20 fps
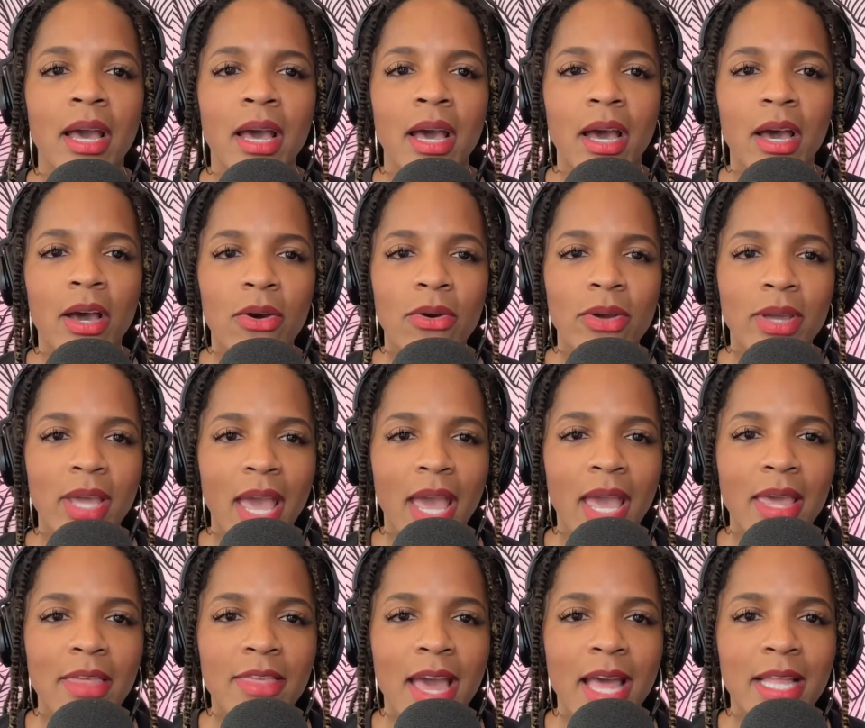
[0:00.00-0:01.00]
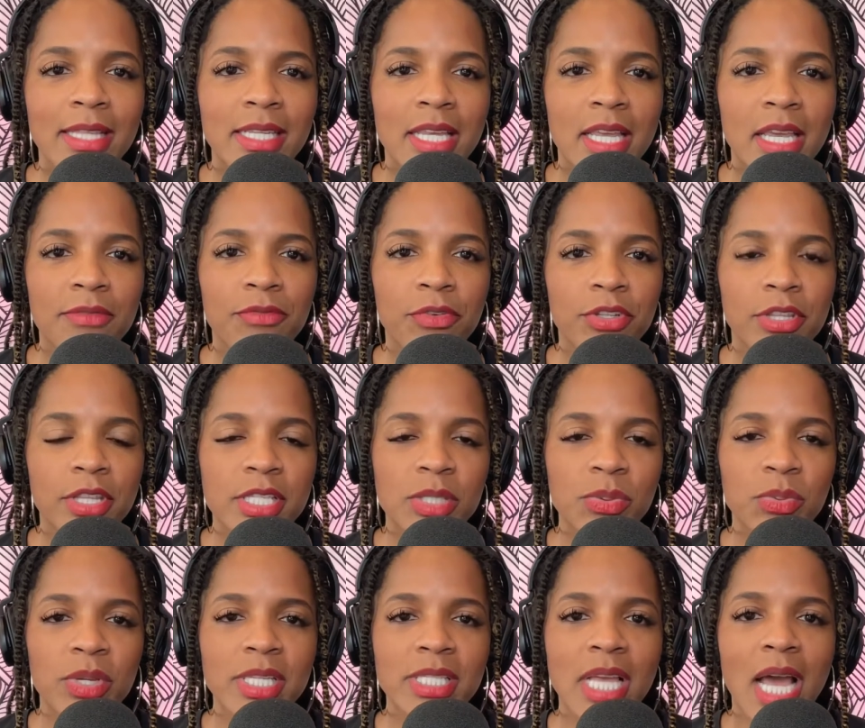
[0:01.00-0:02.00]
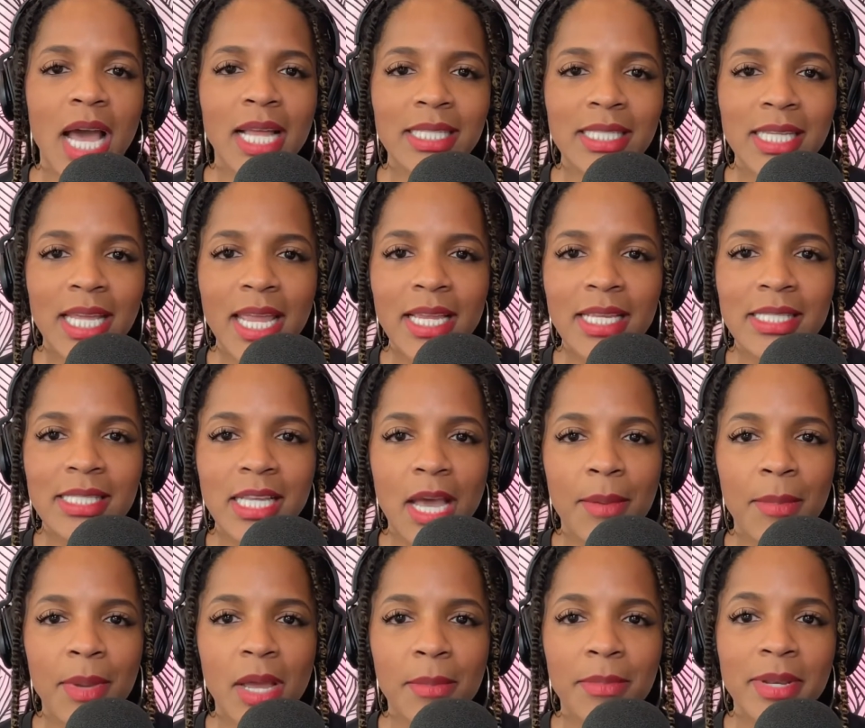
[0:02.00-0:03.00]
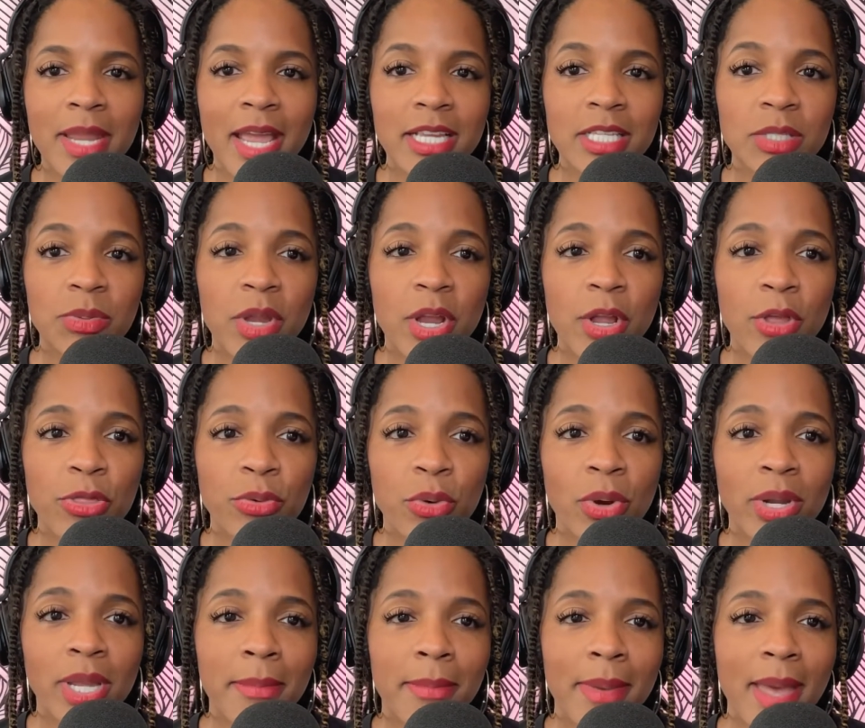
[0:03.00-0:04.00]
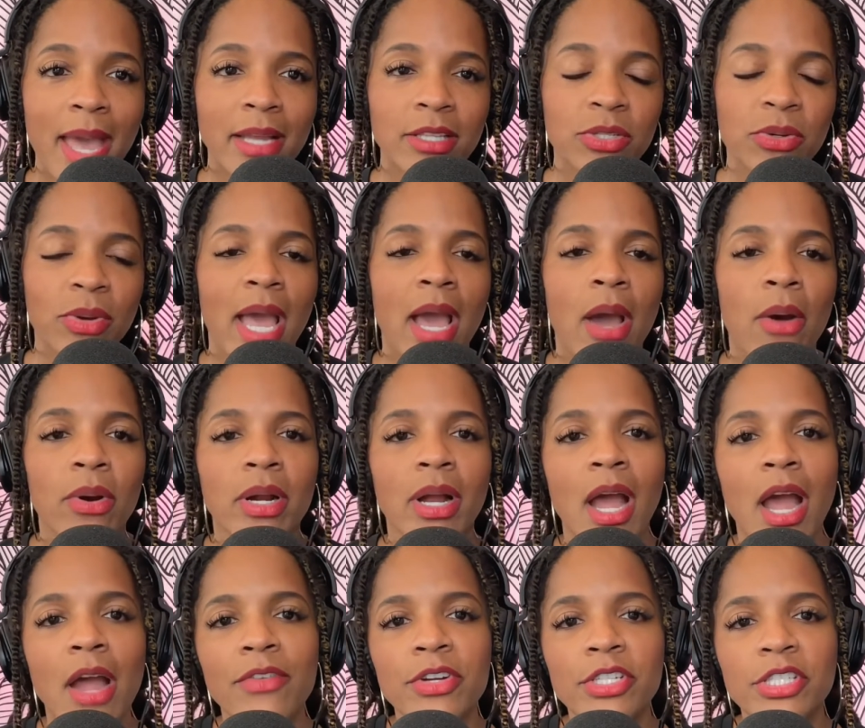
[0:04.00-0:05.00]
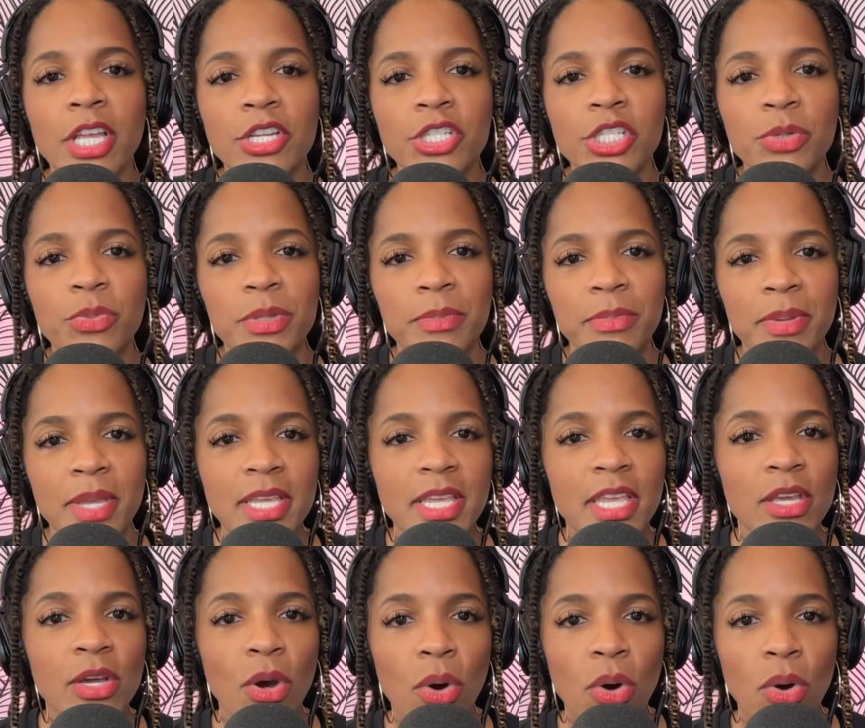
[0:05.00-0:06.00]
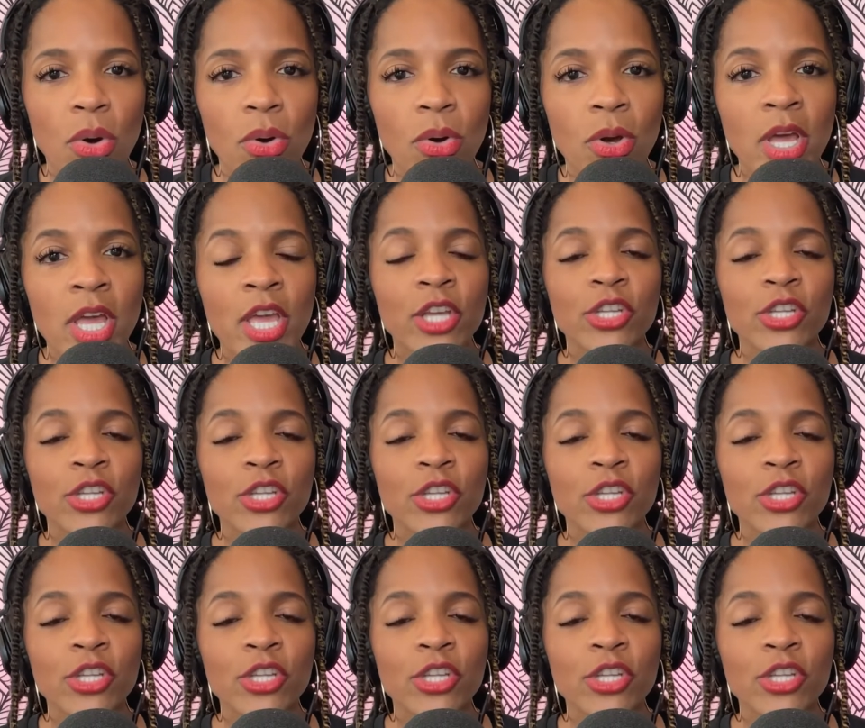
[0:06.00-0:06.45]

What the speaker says: Okay, that's it for this week's Hot Takes. Coming up next, we are throwing it back to our conversation with Pinky Cole.